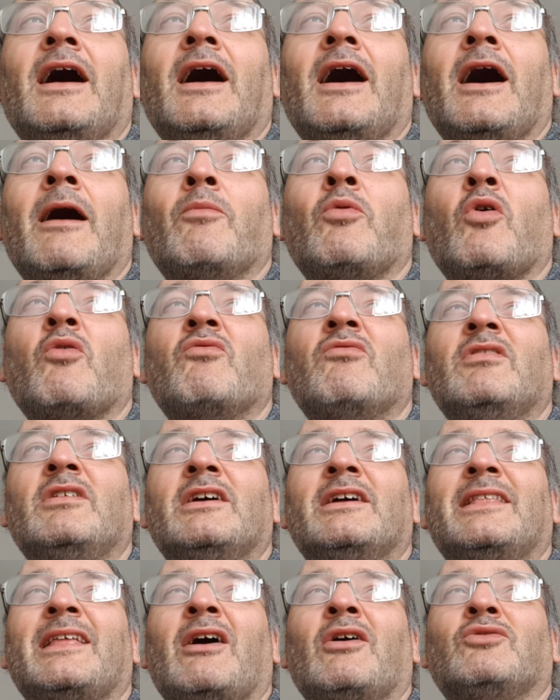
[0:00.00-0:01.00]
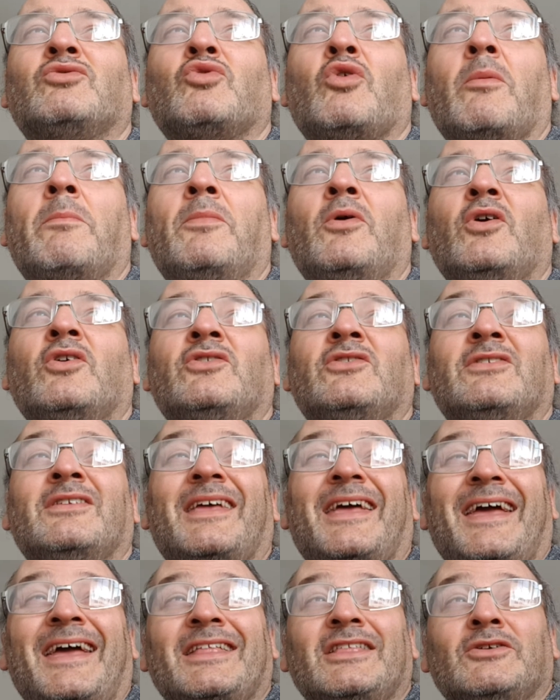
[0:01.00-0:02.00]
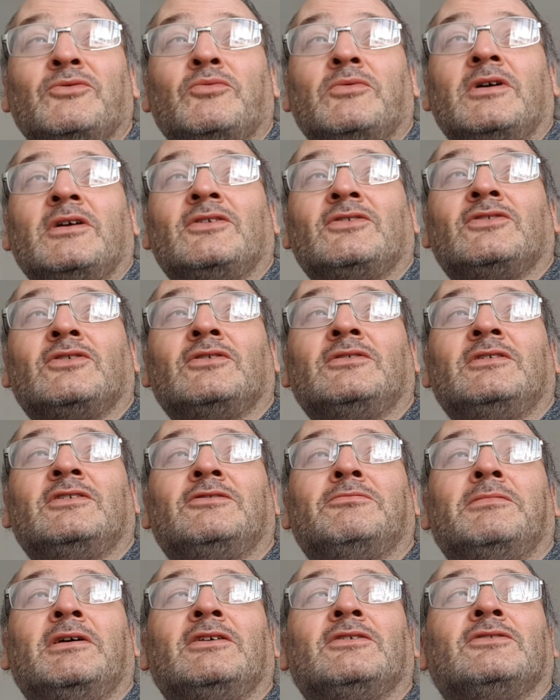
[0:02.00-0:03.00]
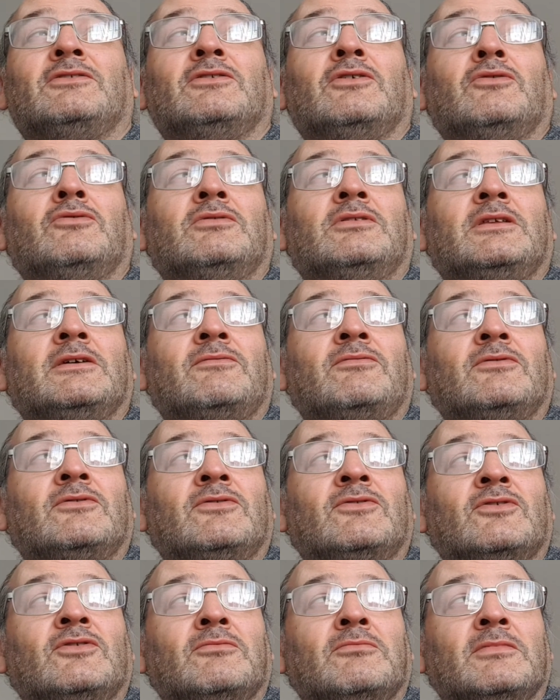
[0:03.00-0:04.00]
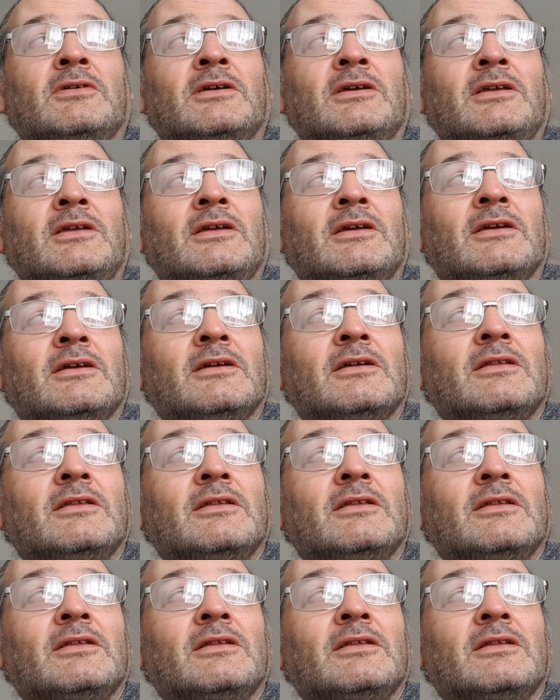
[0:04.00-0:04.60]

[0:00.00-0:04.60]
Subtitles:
not really an outdoor person anyway, so this makes no difference to me.